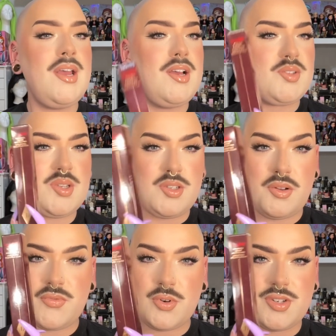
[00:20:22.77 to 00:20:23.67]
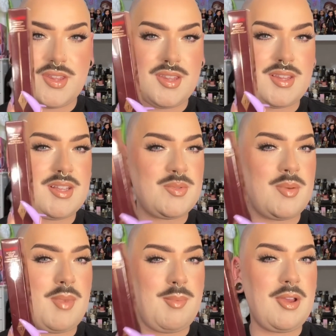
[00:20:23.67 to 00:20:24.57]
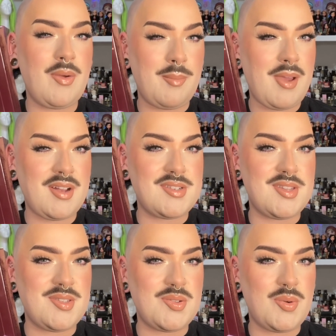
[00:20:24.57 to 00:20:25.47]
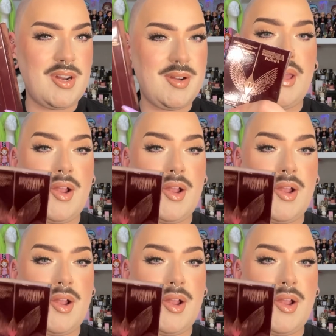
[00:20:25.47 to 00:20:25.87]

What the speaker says: So I do unfortunately think that this one may be going back to the store.